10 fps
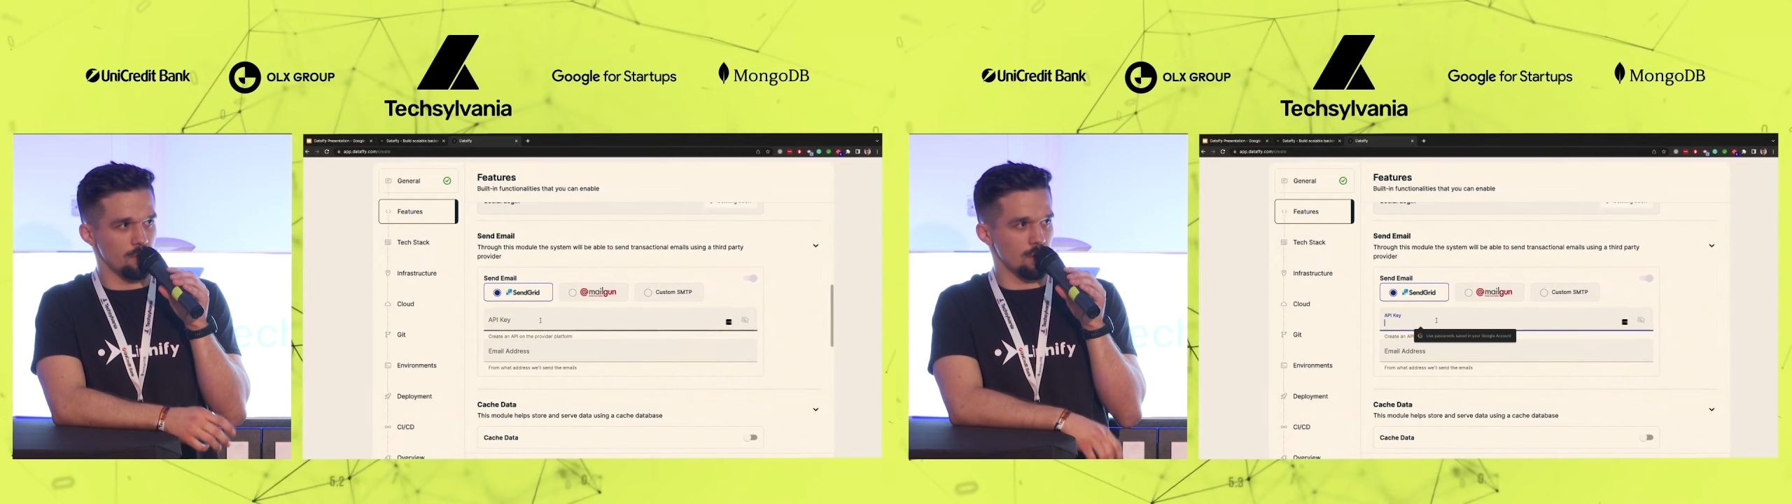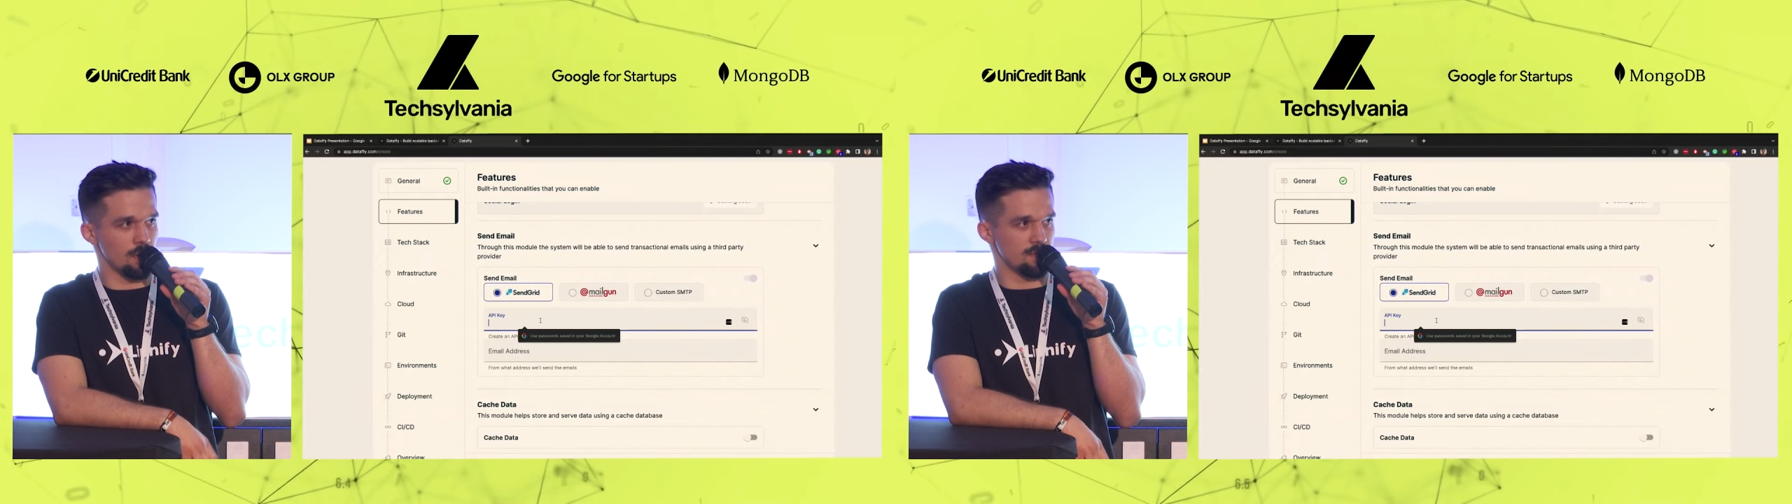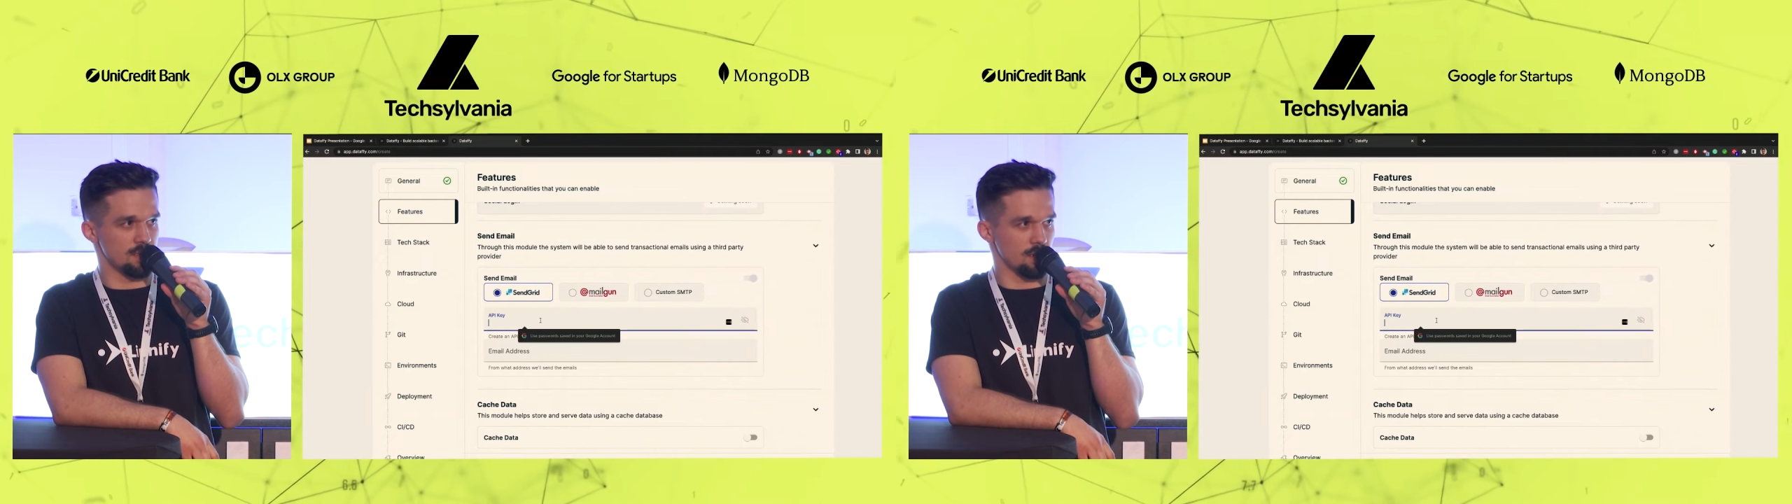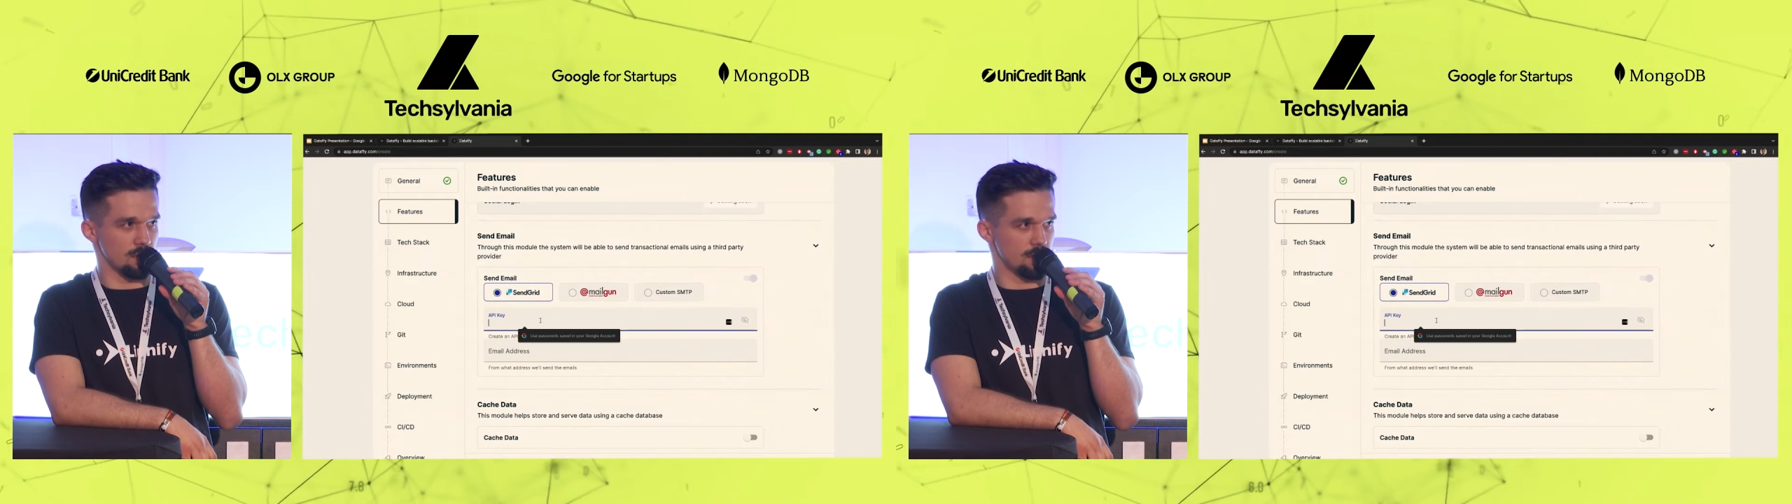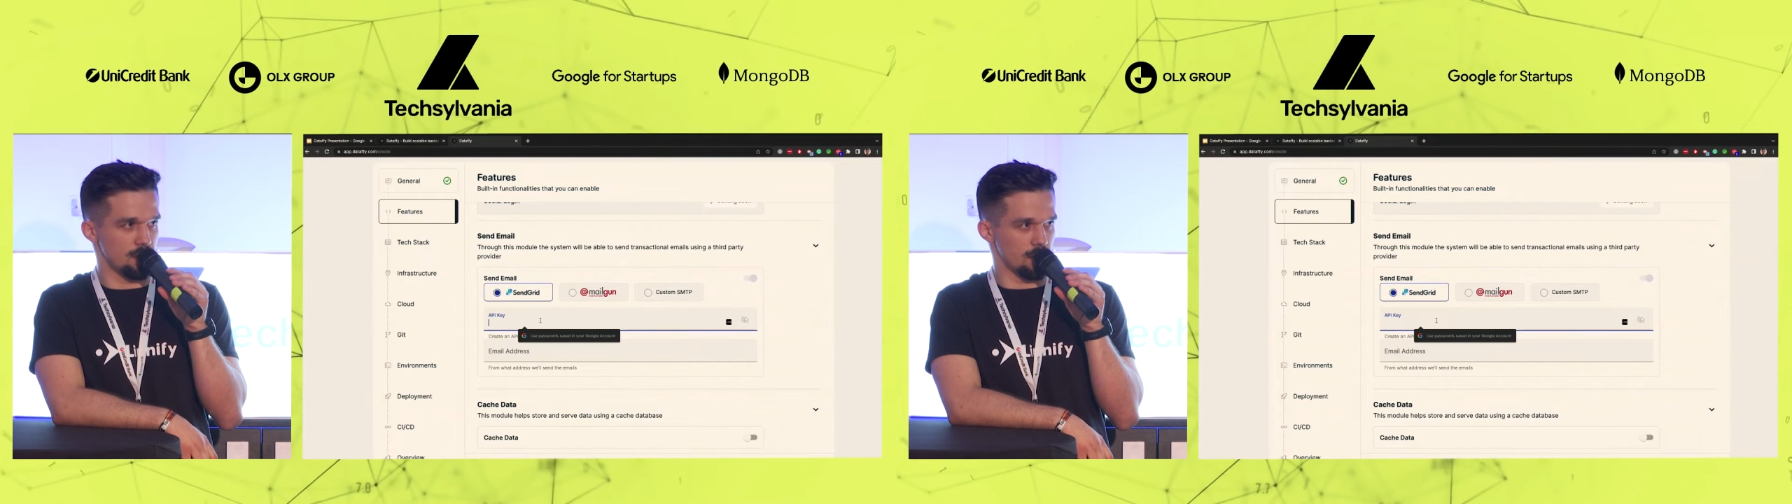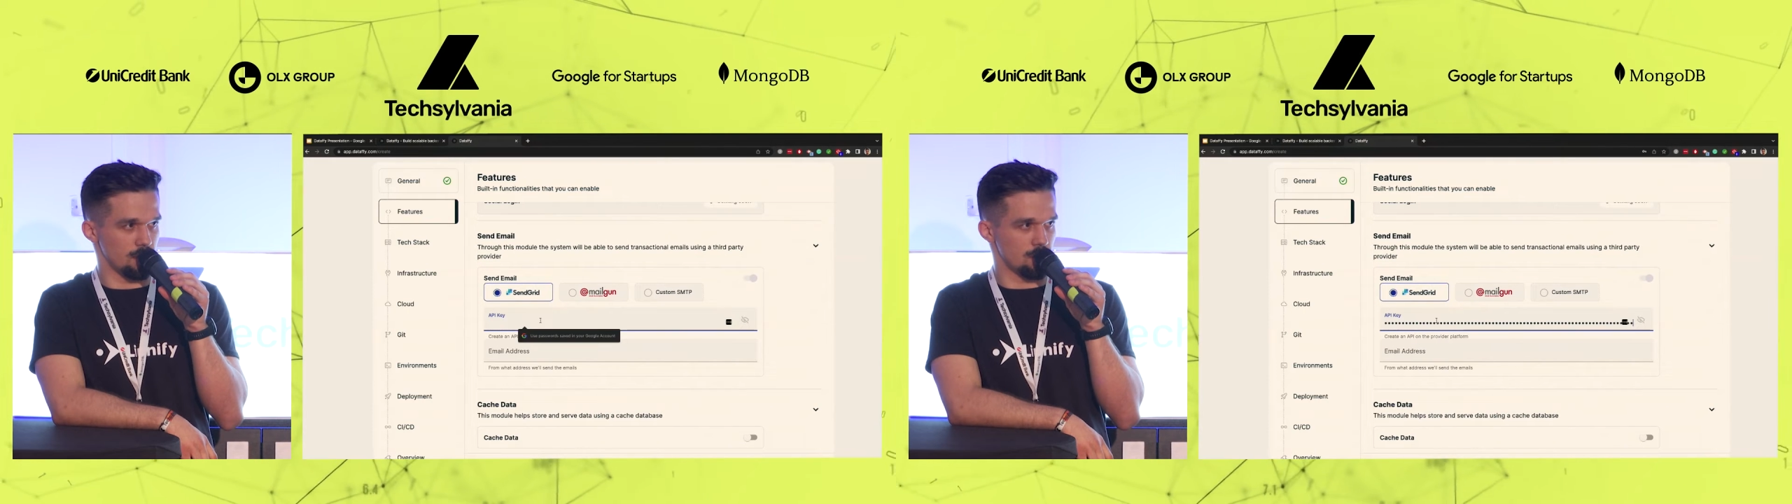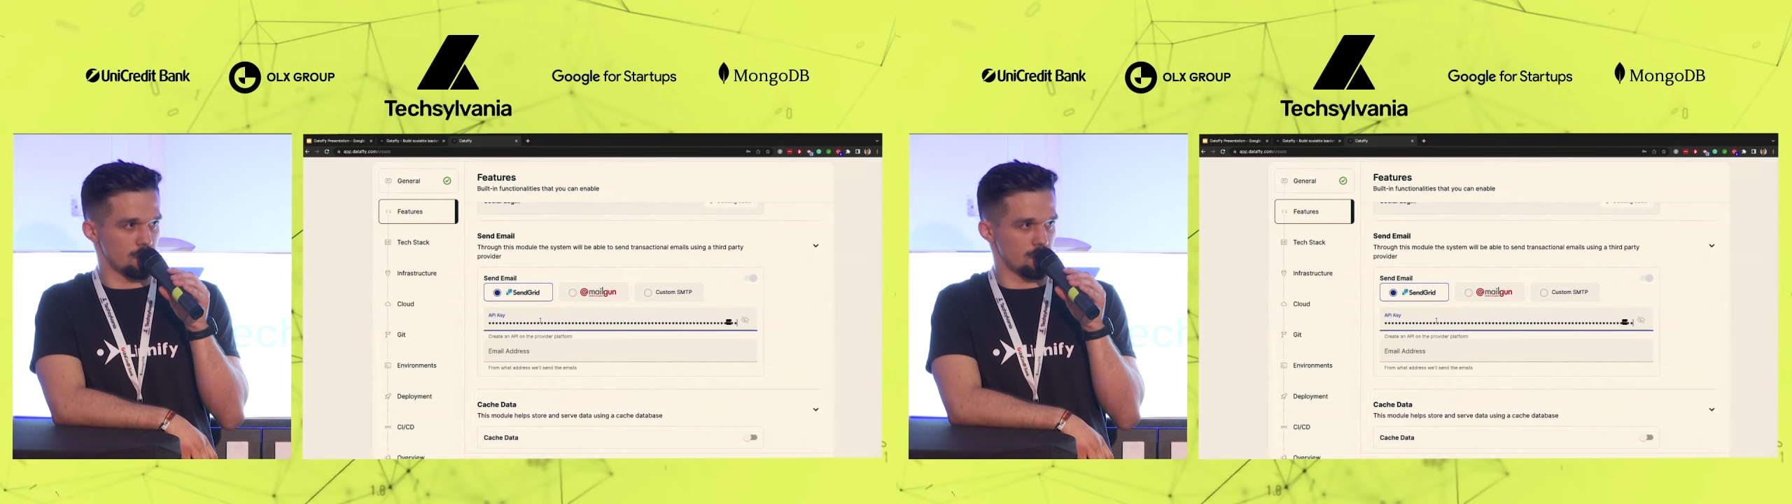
We have SendGrid selected,